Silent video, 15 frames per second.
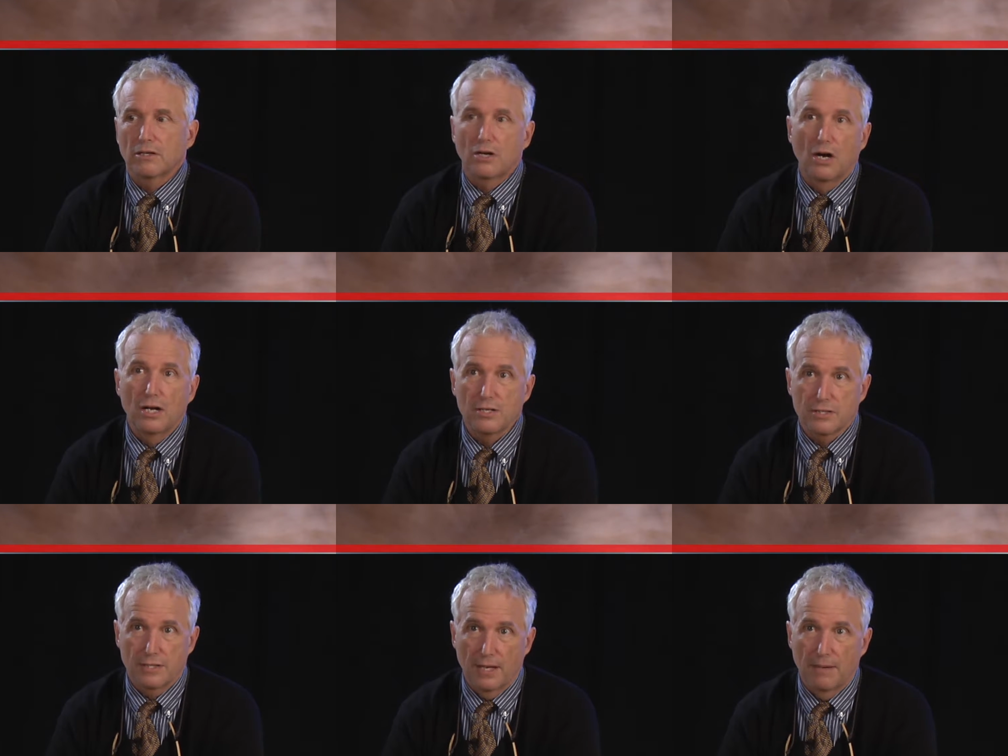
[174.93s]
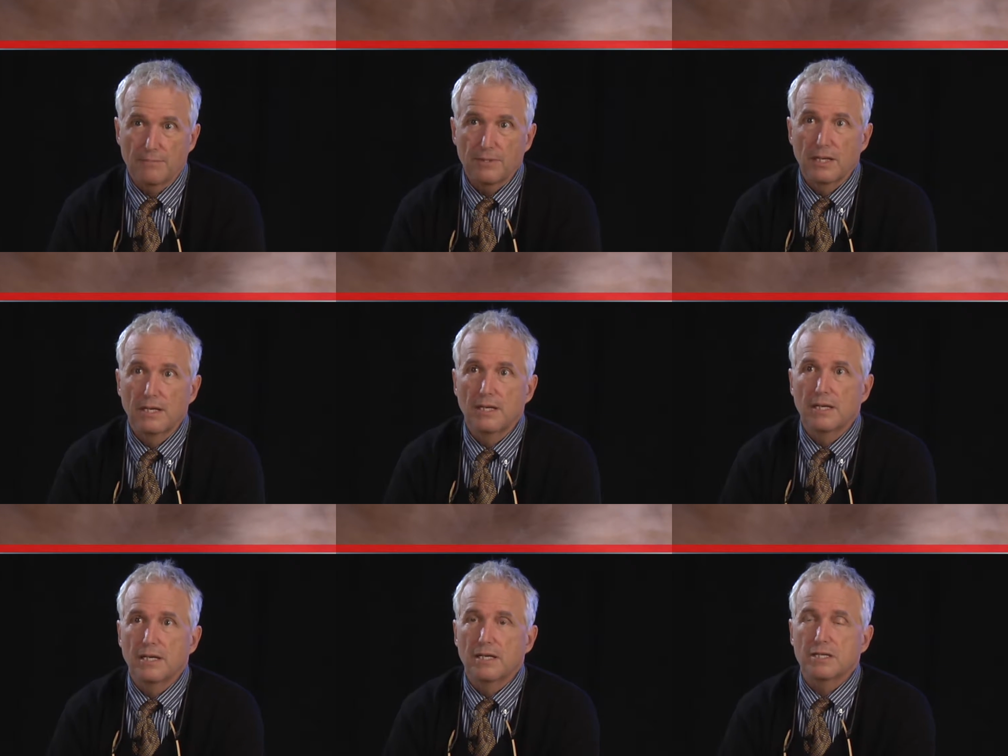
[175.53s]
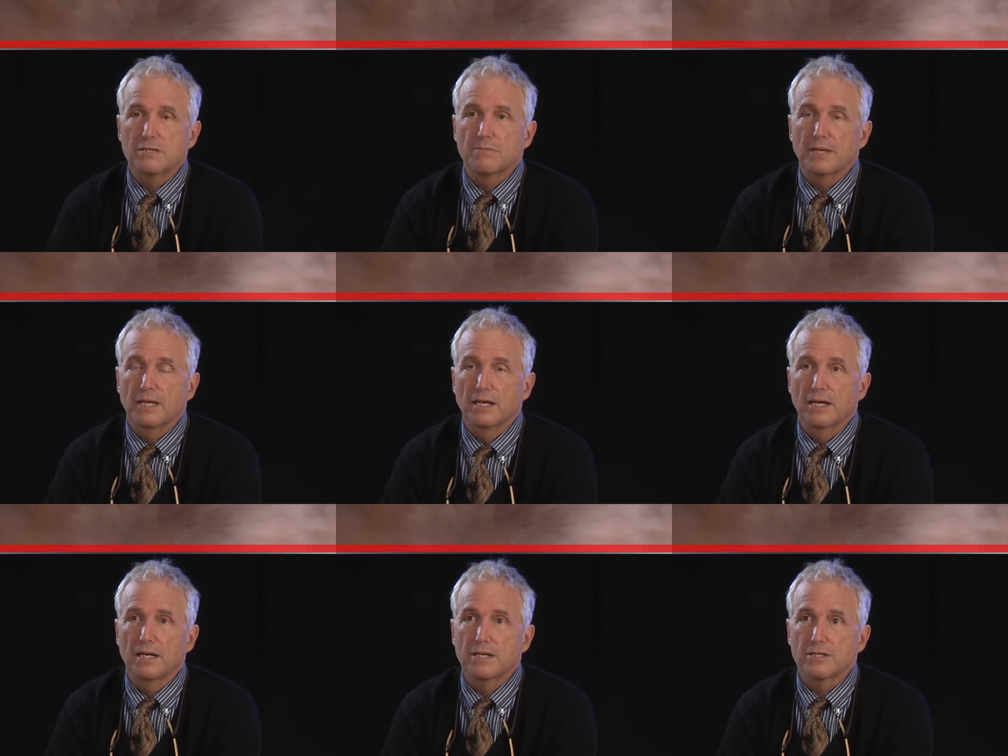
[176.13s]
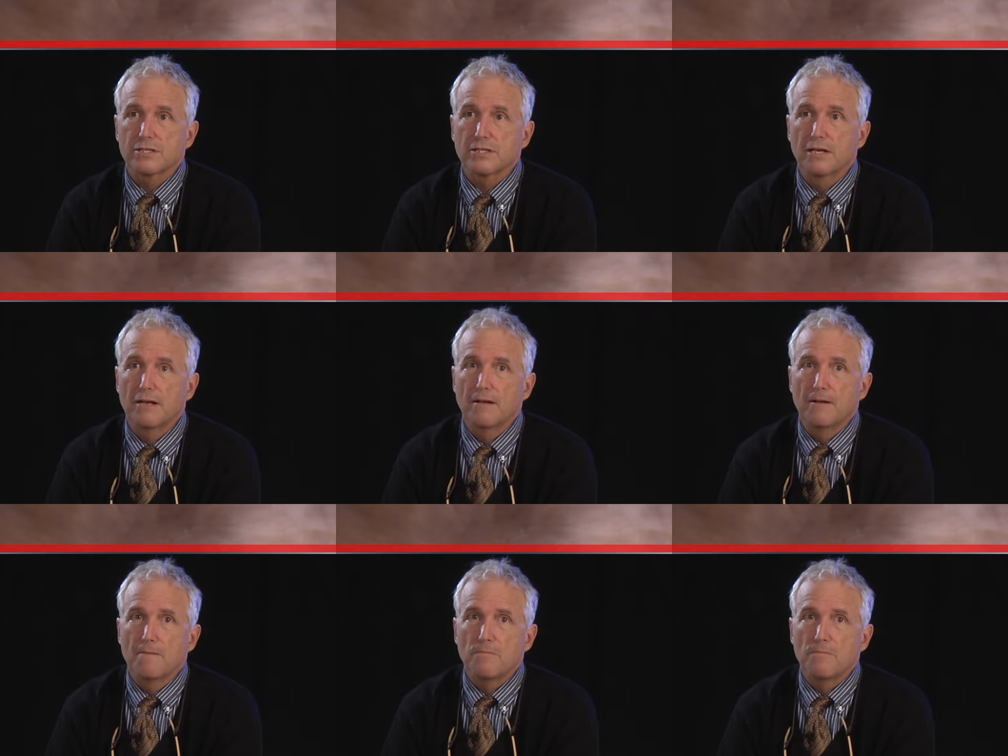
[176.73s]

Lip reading: concept is because